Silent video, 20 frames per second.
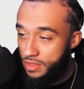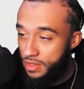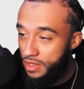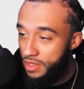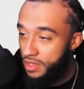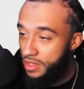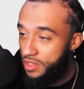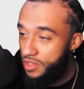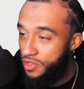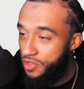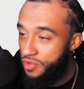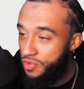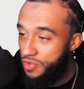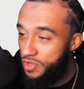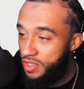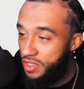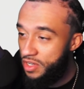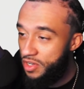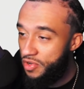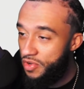And
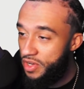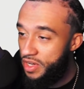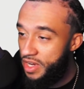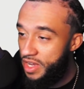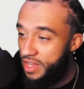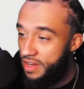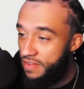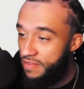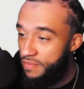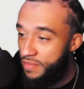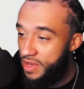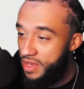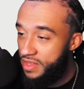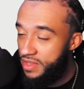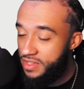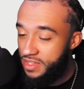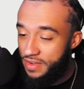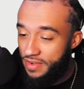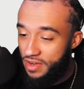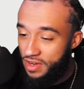Union Creative made
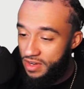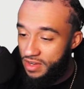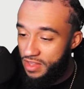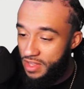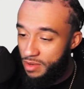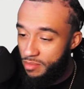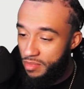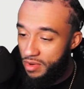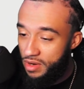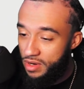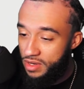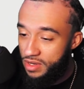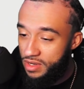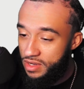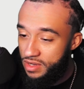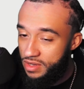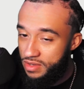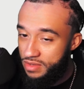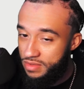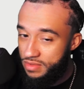this. I heard of that
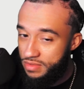uh